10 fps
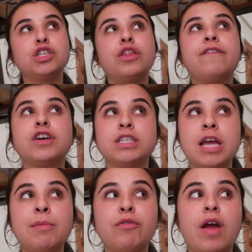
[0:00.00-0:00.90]
So the first
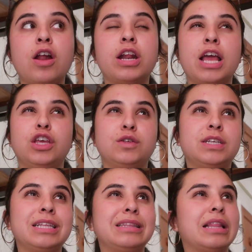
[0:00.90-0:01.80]
time around, and I used
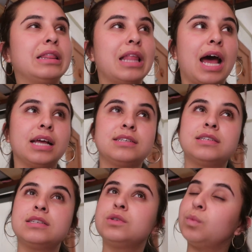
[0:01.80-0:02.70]
it the
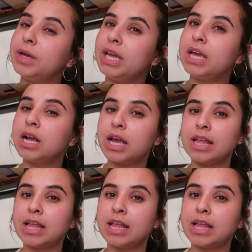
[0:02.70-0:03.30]
last week,